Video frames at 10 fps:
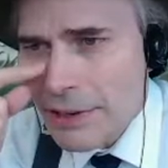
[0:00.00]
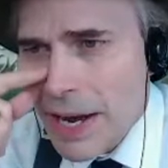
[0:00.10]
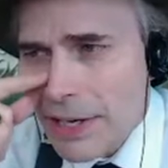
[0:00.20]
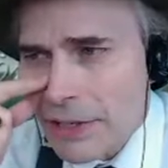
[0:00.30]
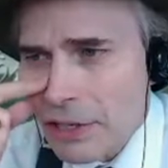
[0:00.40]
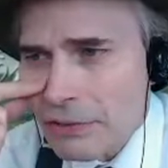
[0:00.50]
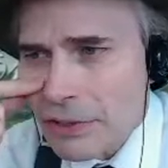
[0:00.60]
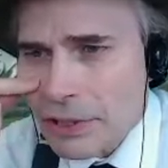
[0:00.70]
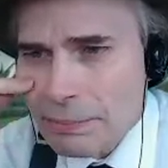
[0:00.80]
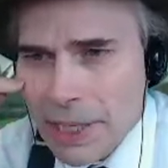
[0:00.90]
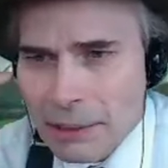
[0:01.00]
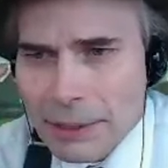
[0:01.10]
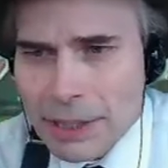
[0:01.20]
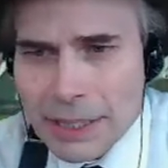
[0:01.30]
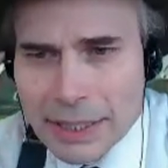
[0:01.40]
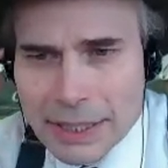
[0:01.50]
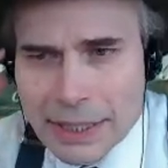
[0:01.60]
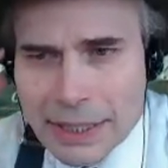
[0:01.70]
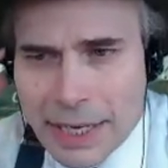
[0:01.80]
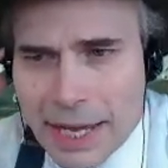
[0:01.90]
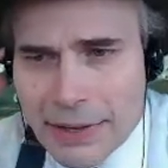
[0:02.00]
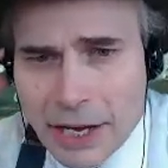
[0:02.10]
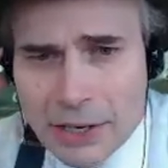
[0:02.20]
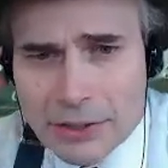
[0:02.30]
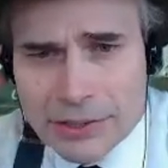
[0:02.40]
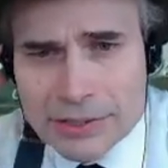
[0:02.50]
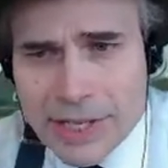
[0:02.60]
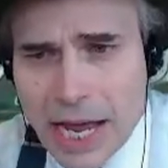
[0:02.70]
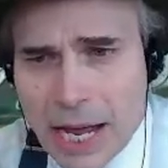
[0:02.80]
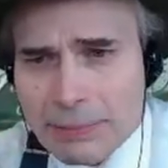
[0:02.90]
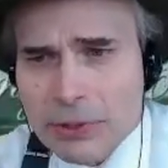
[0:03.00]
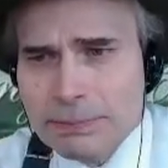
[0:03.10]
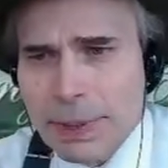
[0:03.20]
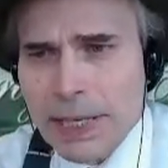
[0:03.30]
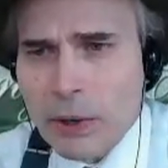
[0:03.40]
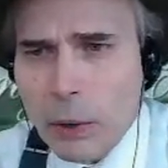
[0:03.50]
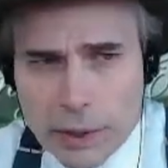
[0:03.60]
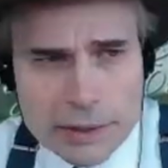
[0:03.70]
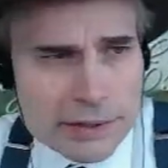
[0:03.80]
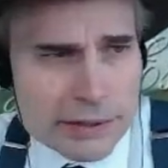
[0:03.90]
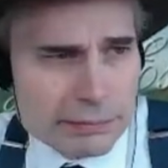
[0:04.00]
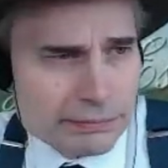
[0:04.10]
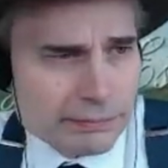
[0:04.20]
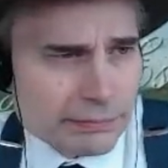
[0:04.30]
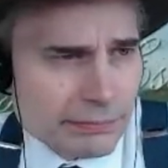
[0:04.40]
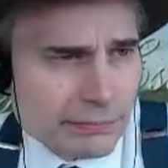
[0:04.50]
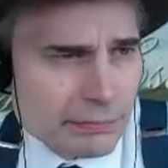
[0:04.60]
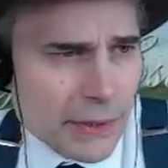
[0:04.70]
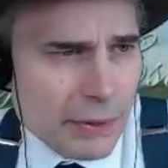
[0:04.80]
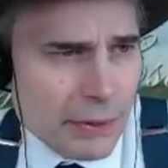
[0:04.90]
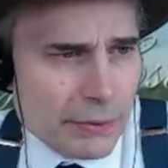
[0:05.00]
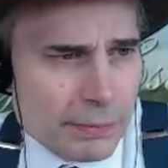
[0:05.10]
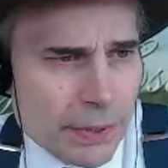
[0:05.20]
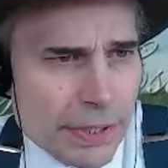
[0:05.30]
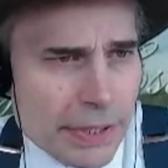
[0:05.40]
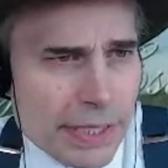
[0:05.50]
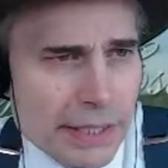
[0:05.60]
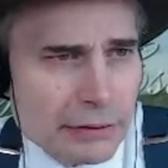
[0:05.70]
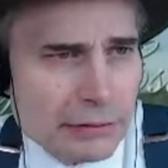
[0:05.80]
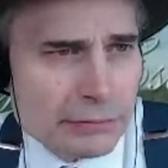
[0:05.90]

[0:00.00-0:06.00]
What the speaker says: riding over to the pub, and they also stop to pet a horse, which was pretty neat.